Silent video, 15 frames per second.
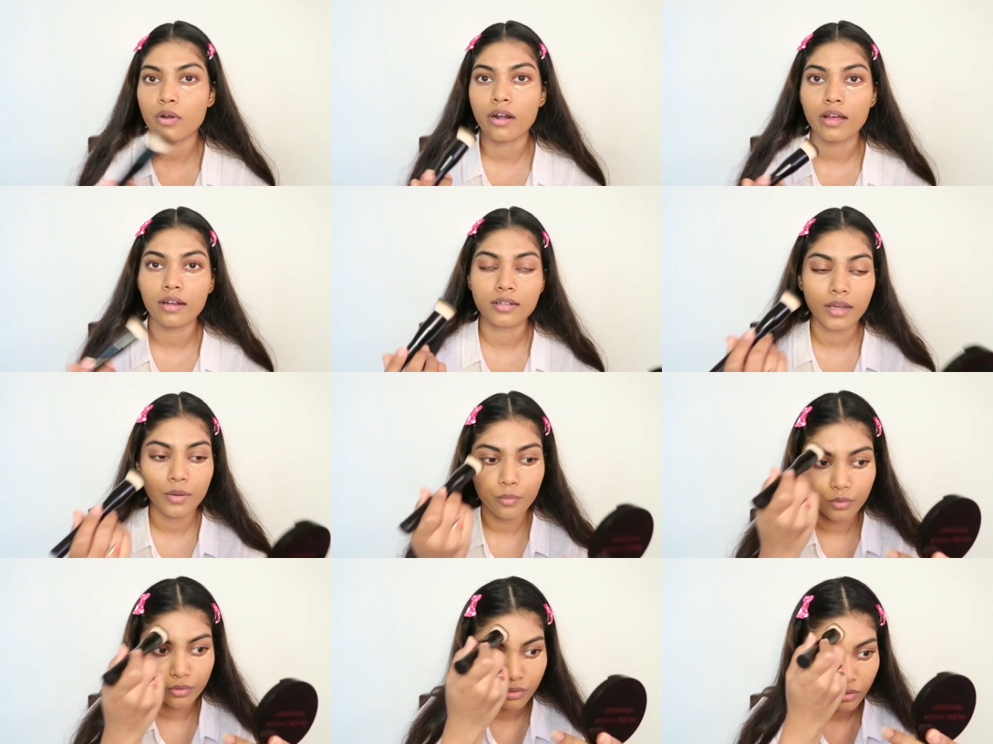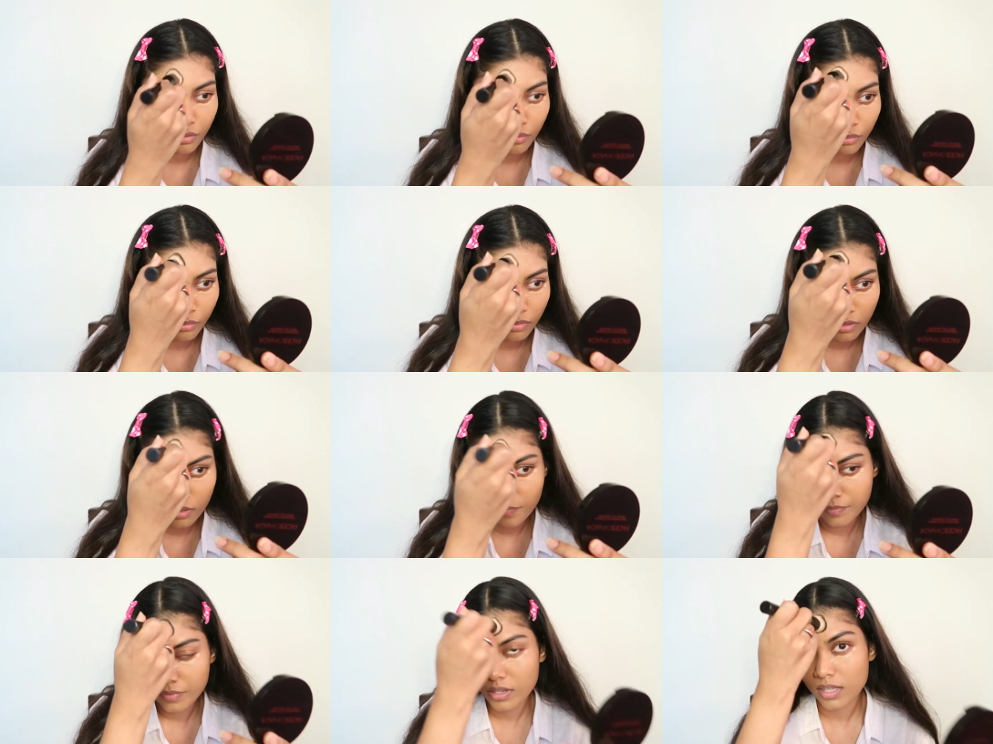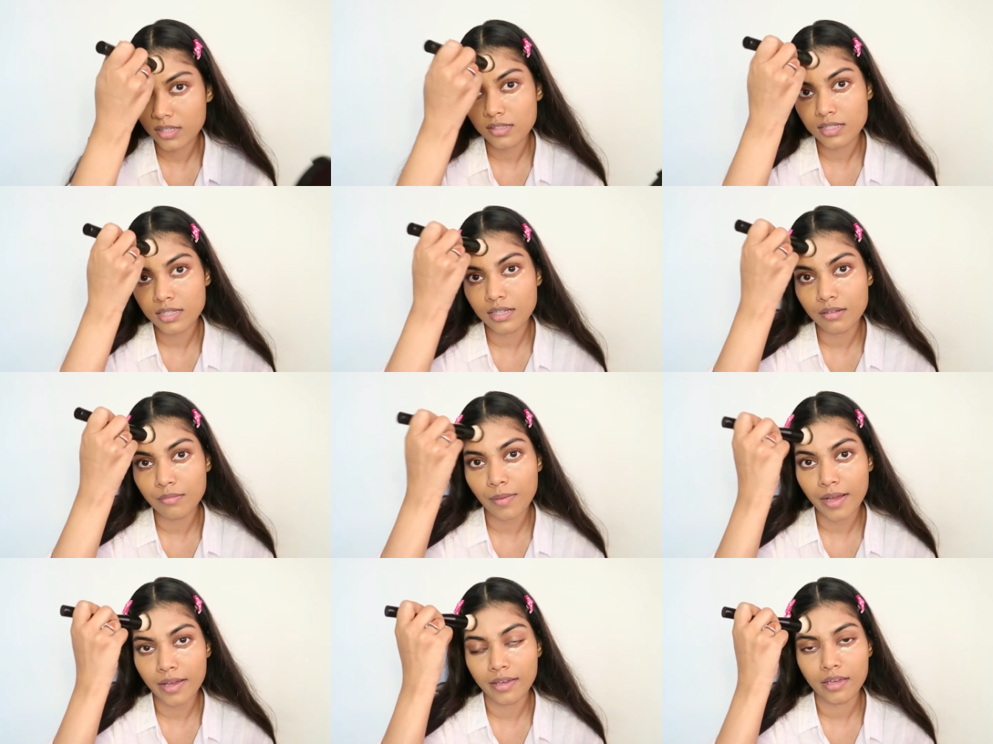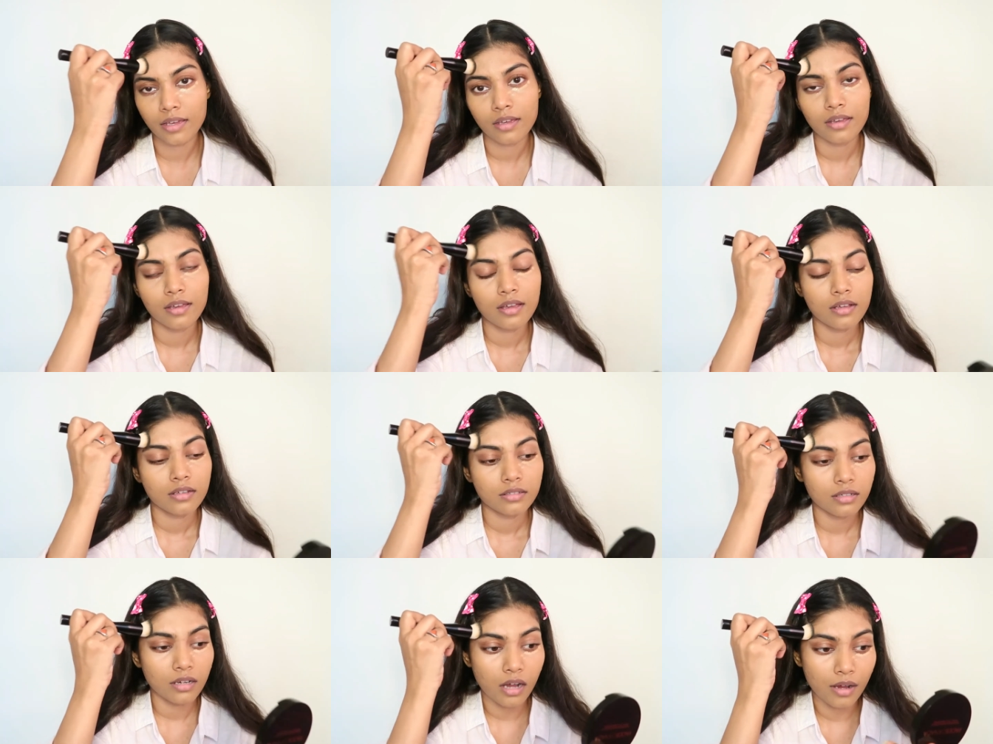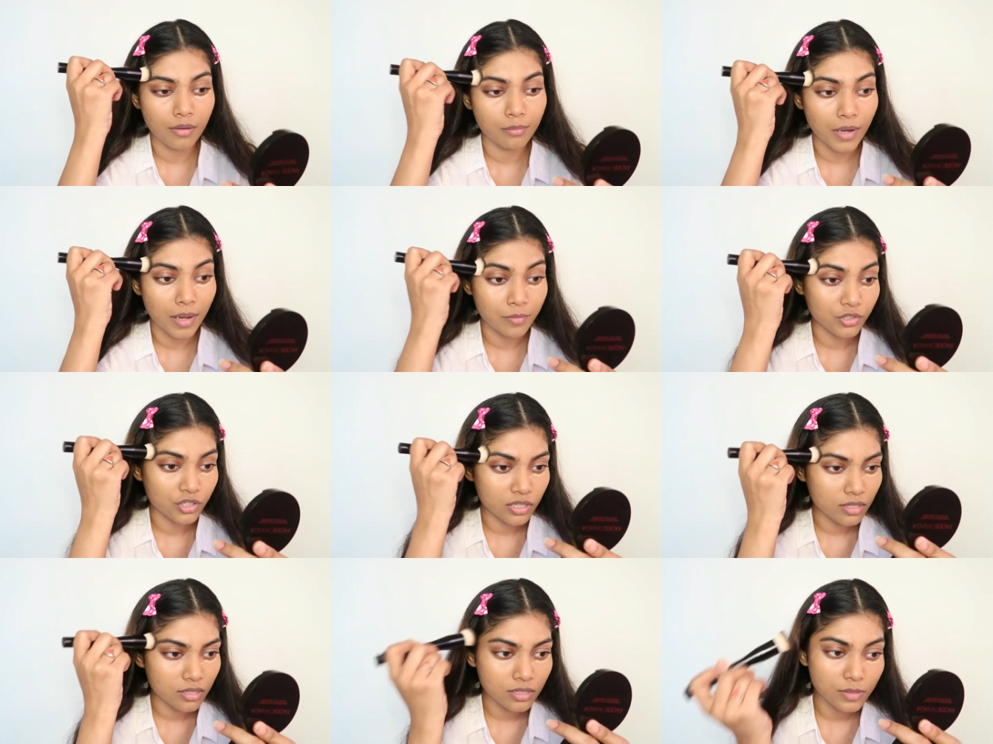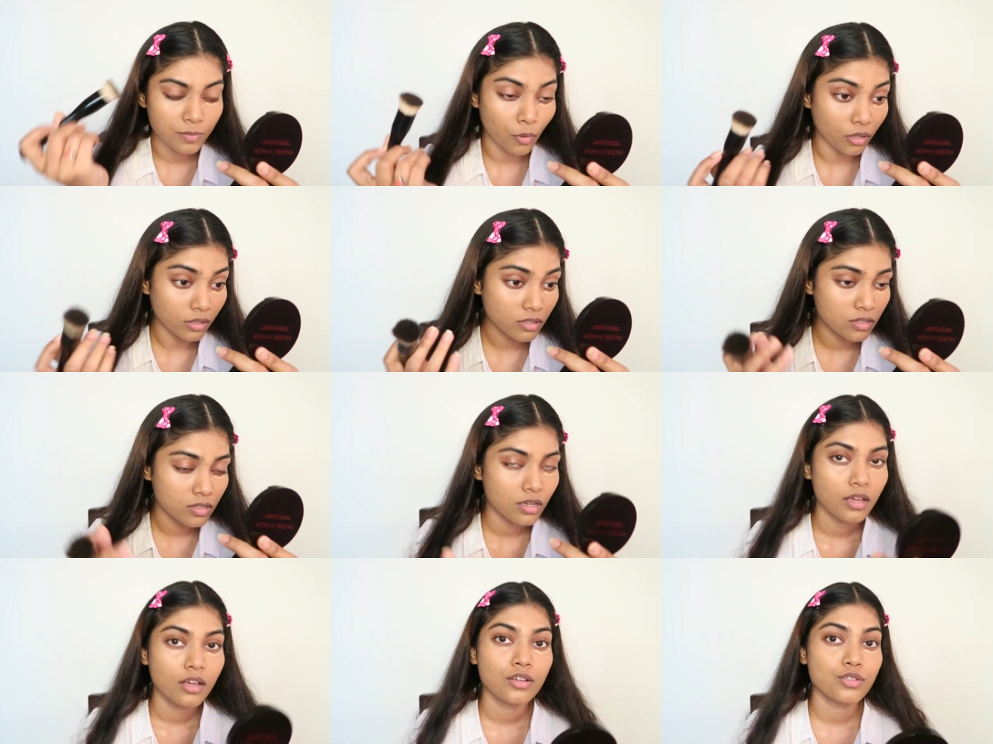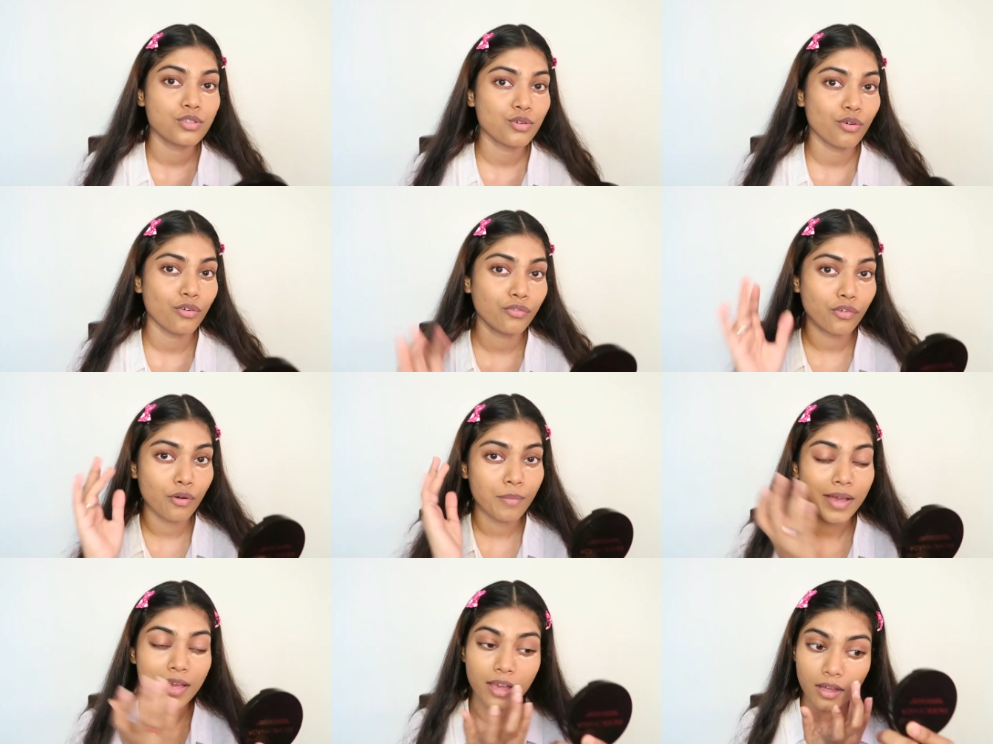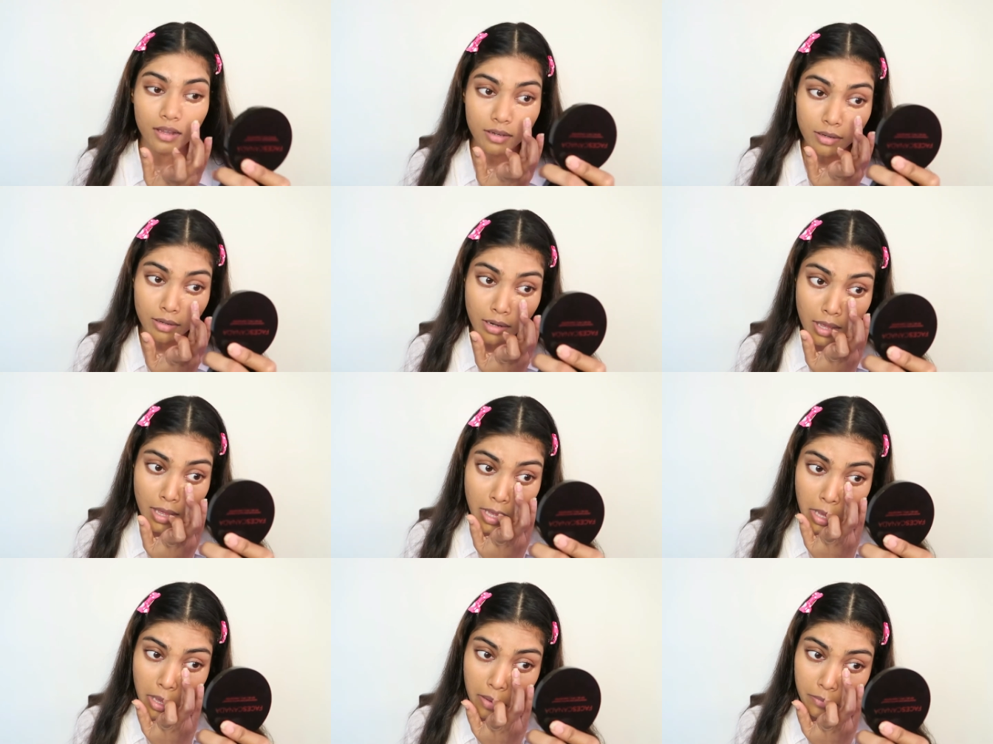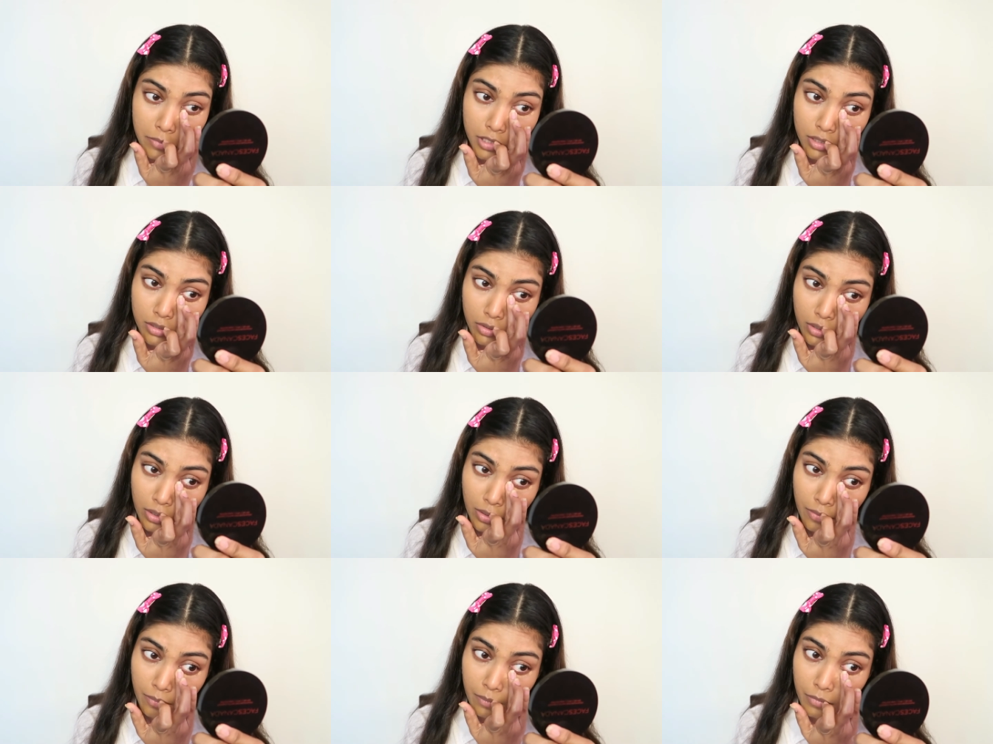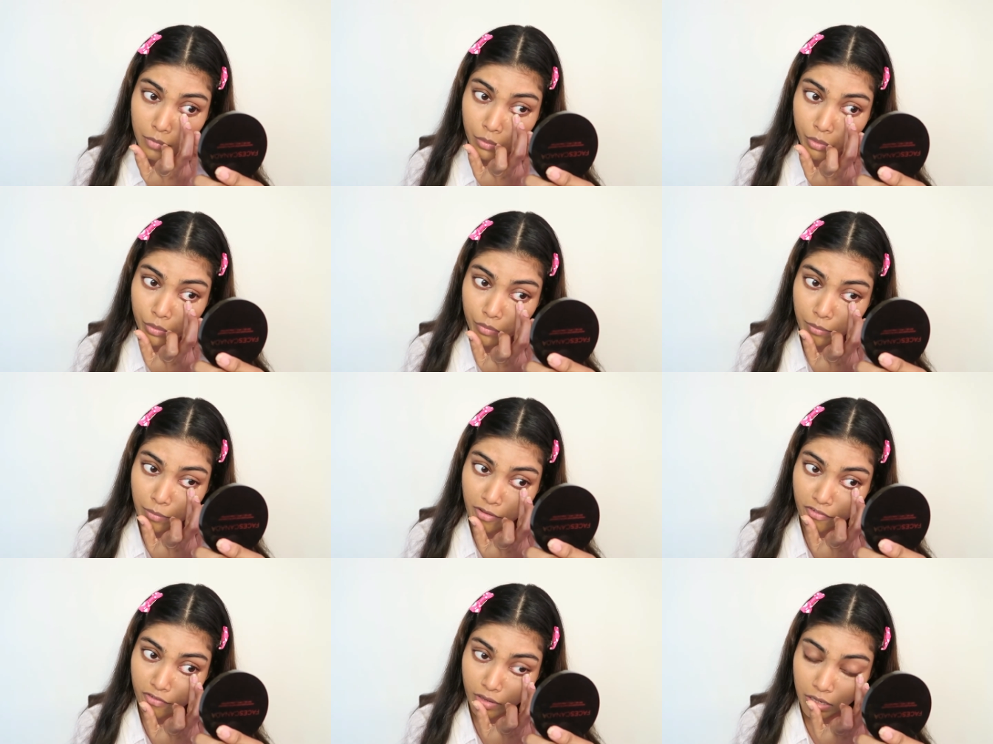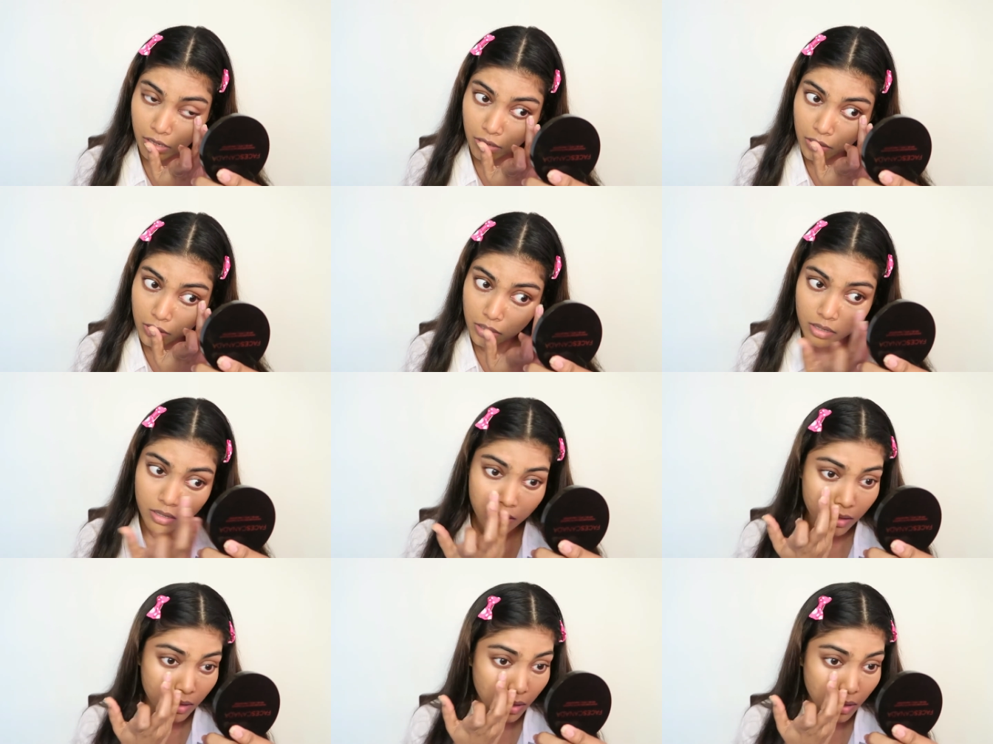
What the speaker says: product, I want to conceal my blemishes and spots. So for my under eye, I'm just gonna do it with my finger,